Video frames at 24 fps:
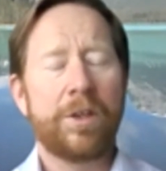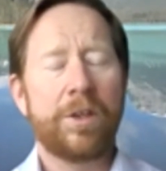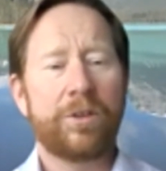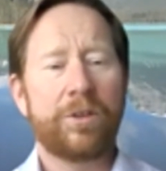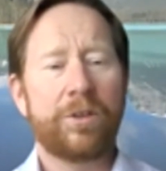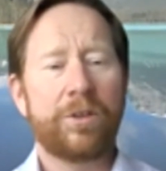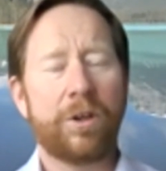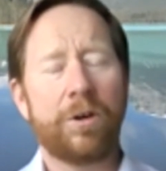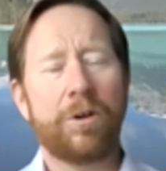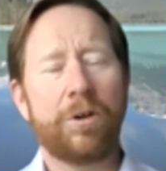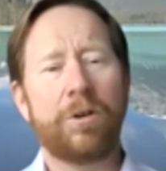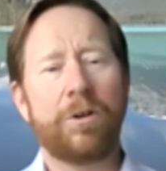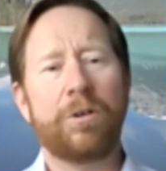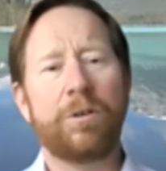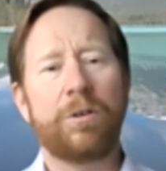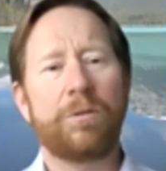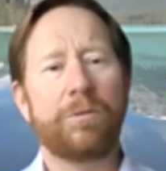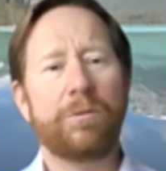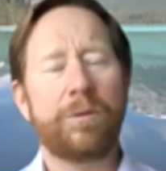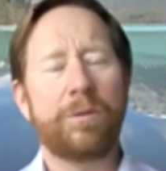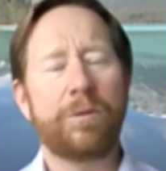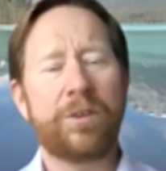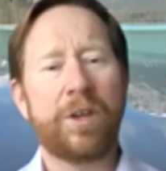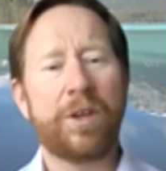
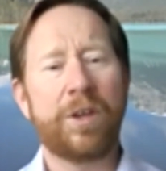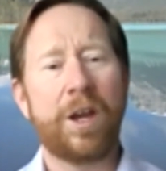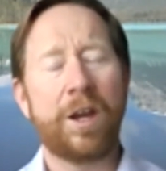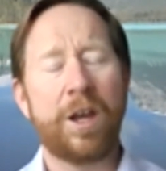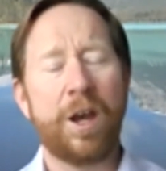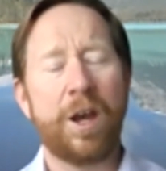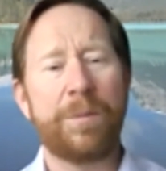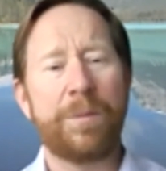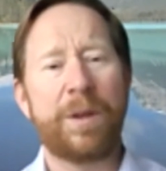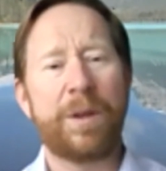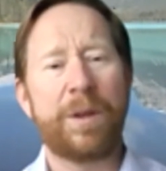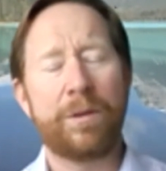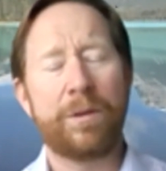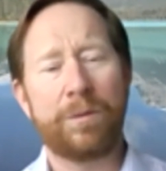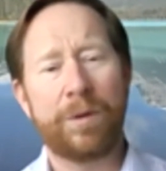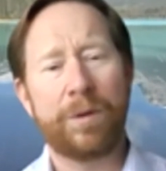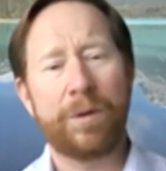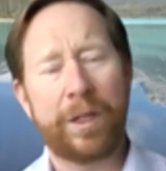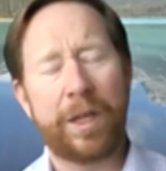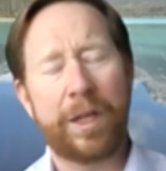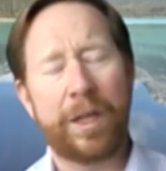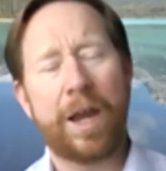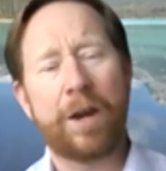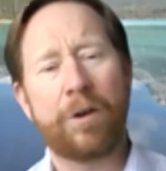So we saw a company with a
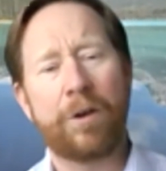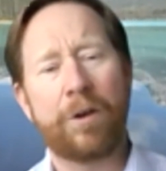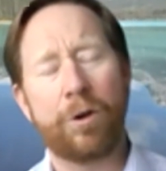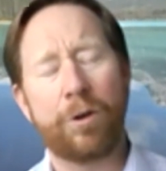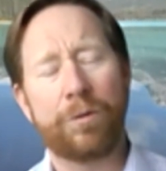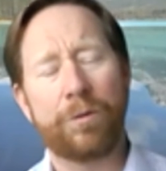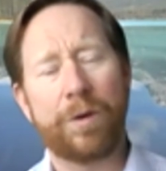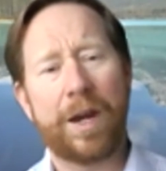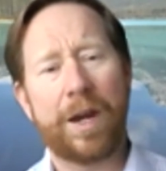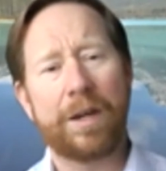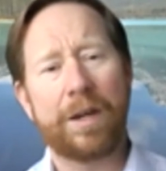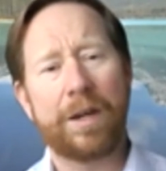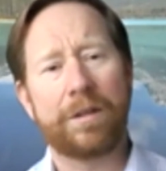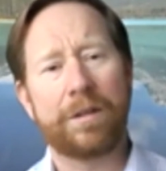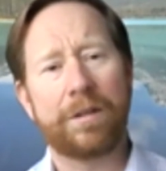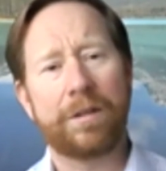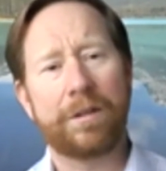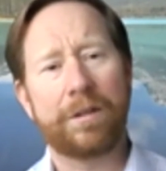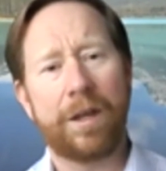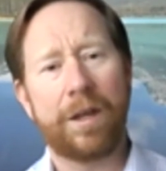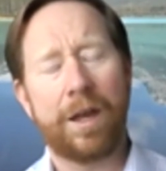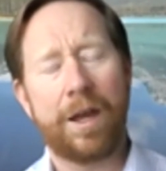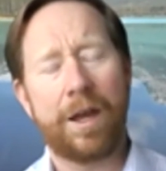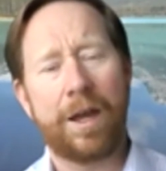really high growth rate
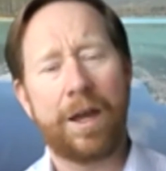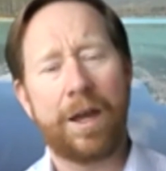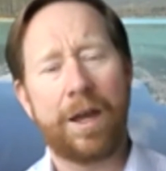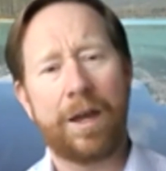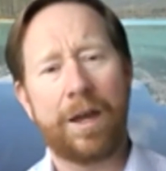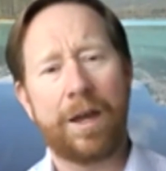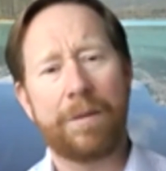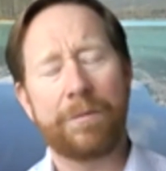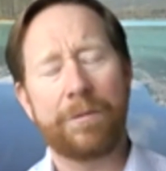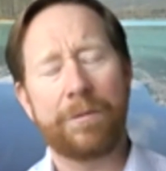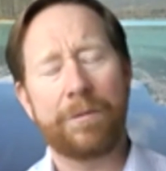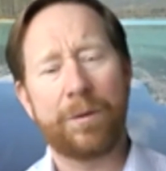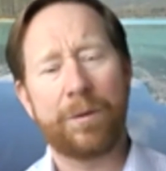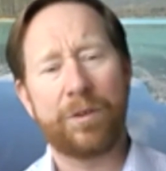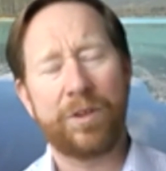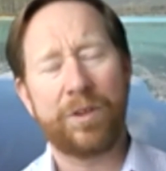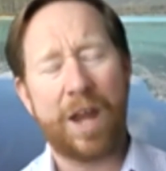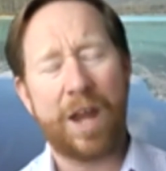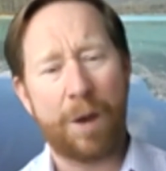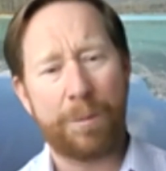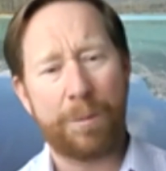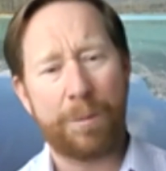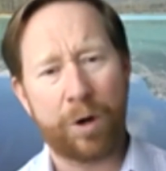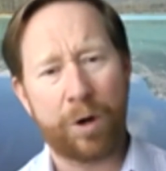that was
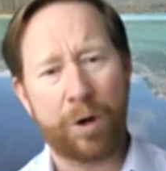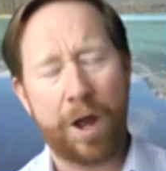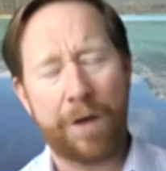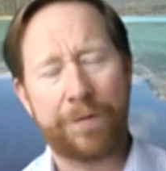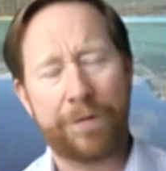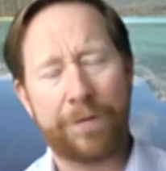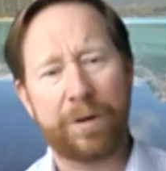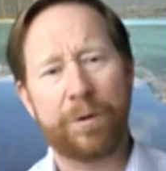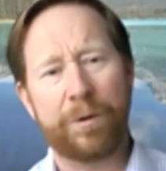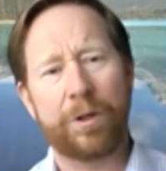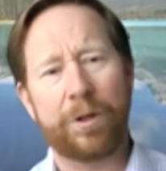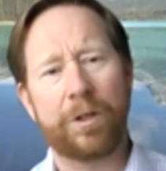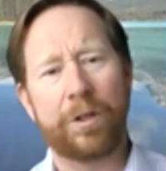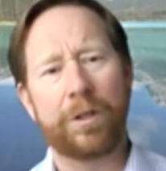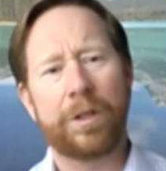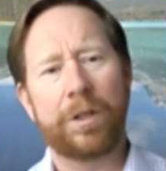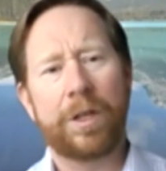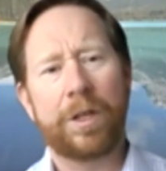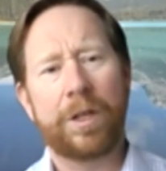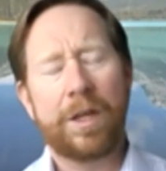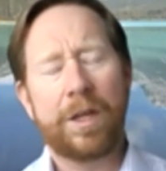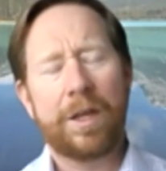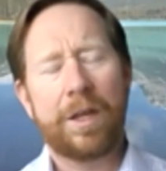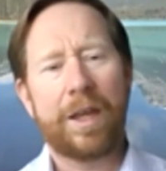now profitable
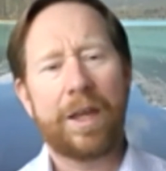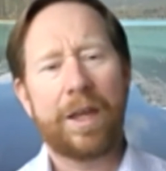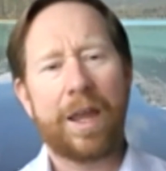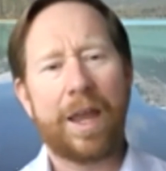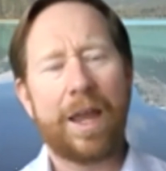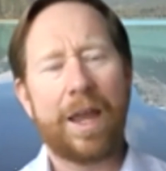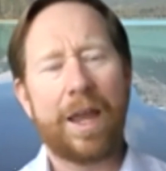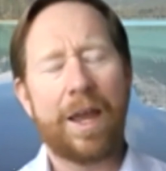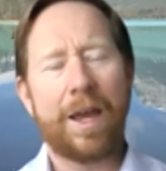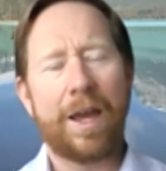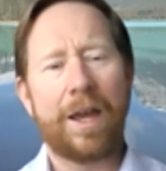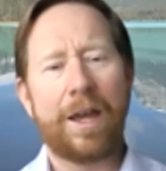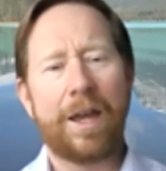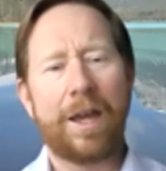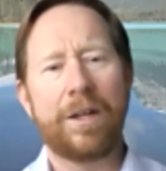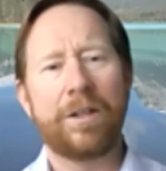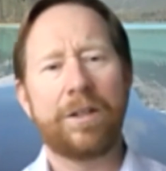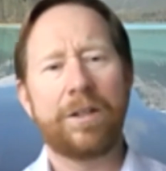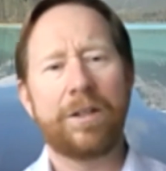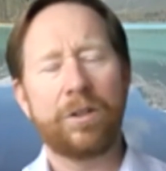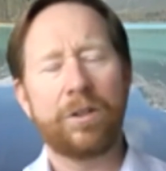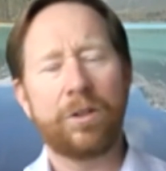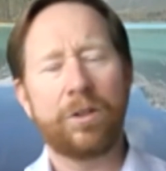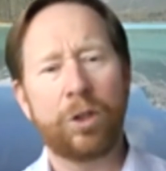
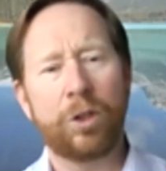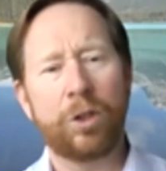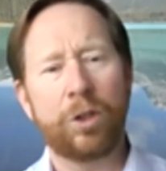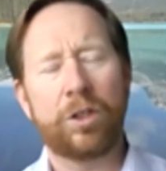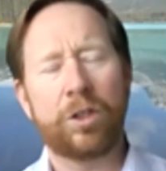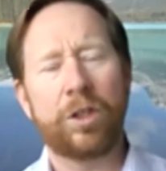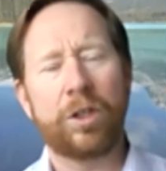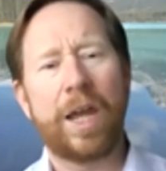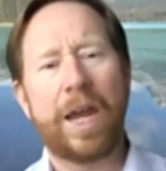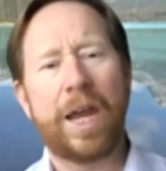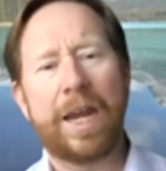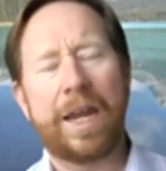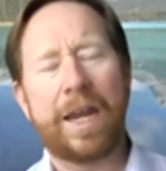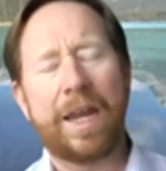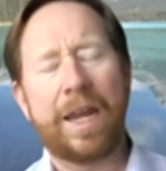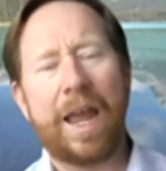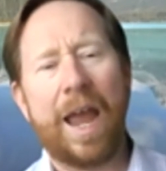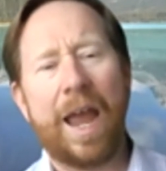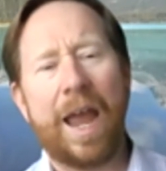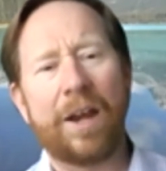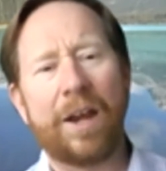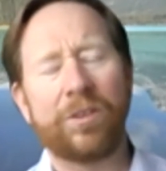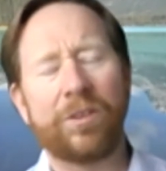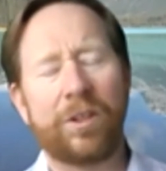and looked like
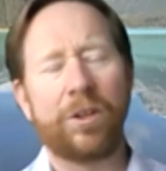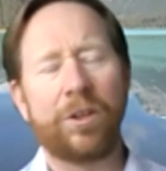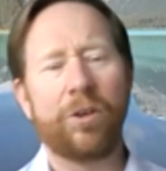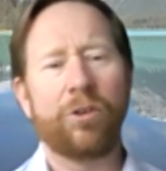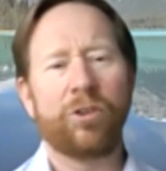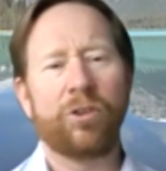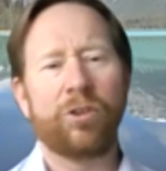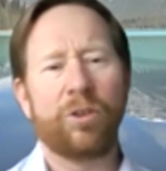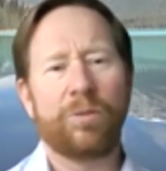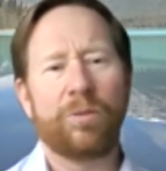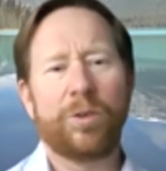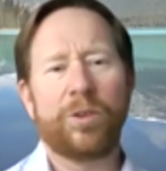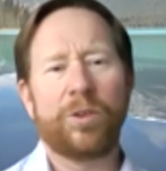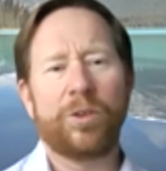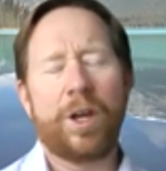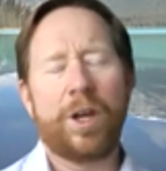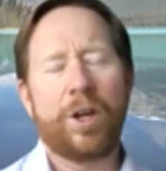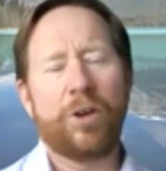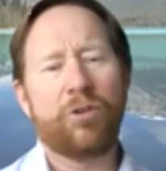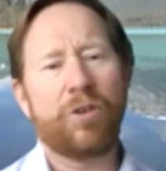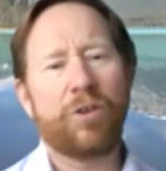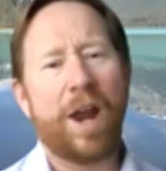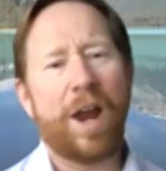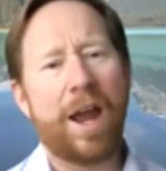execution was
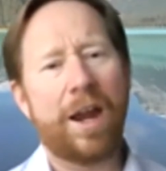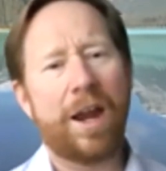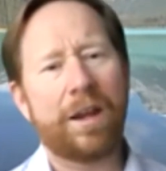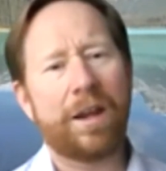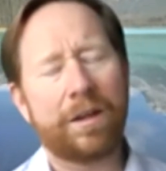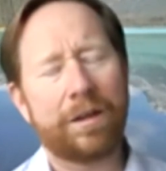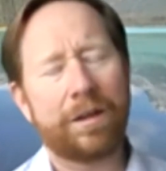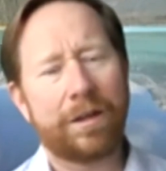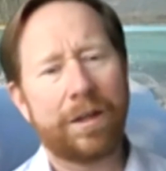on track.